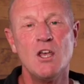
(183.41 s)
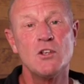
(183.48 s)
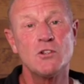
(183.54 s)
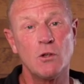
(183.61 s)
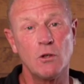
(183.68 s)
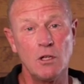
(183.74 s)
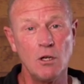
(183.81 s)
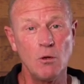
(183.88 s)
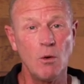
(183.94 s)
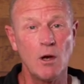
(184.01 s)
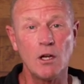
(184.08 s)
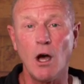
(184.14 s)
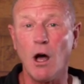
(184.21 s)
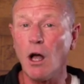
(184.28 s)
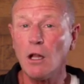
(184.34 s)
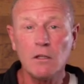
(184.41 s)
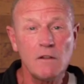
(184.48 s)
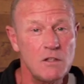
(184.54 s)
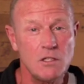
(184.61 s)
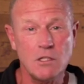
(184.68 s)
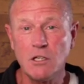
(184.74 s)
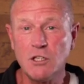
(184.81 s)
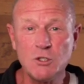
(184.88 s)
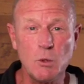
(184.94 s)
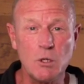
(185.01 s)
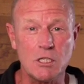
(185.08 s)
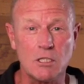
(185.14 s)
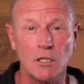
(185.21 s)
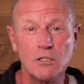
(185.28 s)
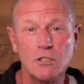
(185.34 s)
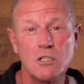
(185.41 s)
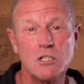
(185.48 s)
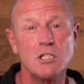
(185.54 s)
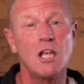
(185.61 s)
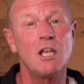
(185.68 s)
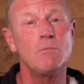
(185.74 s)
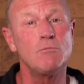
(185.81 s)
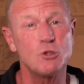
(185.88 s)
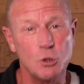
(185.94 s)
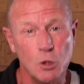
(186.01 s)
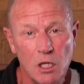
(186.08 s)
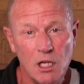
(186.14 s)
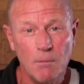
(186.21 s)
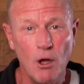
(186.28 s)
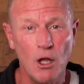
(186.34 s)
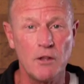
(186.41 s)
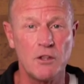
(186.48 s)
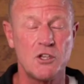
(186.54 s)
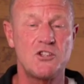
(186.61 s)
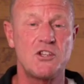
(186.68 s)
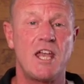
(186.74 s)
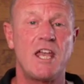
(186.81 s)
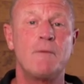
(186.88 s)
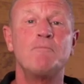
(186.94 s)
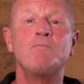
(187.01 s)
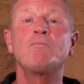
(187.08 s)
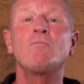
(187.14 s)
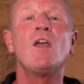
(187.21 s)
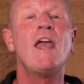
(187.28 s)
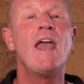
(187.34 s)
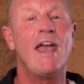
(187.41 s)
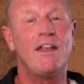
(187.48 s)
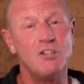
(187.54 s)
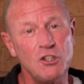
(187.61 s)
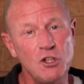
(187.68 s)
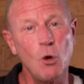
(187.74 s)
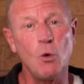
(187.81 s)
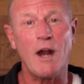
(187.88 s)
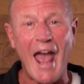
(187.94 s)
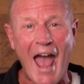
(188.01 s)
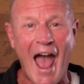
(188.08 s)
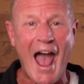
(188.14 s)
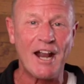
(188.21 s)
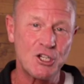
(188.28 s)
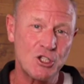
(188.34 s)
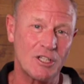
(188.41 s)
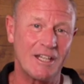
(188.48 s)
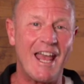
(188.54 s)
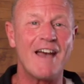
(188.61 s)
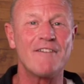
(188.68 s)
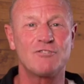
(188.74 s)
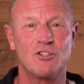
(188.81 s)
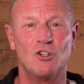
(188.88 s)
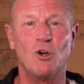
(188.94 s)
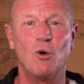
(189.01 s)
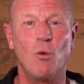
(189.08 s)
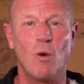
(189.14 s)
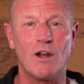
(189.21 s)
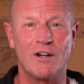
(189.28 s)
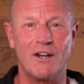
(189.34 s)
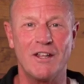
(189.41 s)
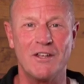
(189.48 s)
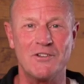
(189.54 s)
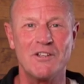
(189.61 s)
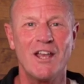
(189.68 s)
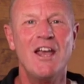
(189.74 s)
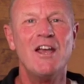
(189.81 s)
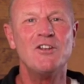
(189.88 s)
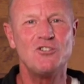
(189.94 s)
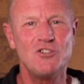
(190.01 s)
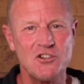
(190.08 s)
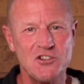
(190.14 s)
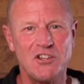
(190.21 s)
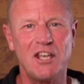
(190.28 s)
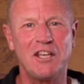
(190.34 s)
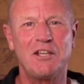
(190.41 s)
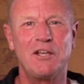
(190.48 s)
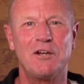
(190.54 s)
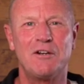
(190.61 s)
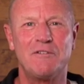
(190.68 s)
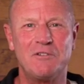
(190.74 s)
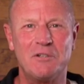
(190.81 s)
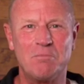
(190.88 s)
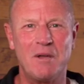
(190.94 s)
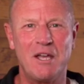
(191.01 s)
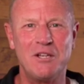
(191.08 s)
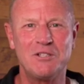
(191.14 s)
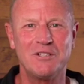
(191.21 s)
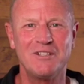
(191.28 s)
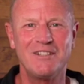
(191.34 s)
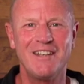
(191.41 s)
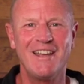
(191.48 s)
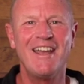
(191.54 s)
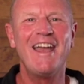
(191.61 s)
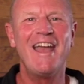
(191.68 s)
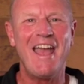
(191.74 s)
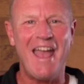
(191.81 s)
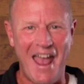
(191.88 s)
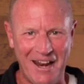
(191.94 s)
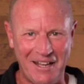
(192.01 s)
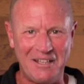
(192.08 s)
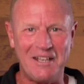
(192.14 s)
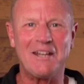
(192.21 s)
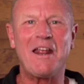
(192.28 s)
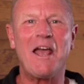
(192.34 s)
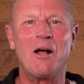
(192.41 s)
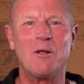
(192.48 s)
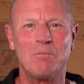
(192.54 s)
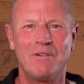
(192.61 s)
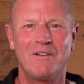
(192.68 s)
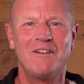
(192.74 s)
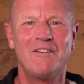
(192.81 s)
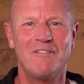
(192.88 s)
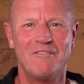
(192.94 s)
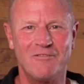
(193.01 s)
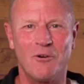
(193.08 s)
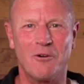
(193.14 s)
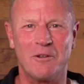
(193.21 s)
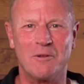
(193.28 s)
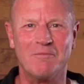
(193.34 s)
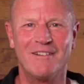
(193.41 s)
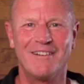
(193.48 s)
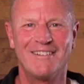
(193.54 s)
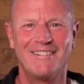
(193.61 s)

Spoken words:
So you know what? All of these injuries look the same, treat them all the same, and you don't actually have to know what it is. Just take care of your patient and get help for them.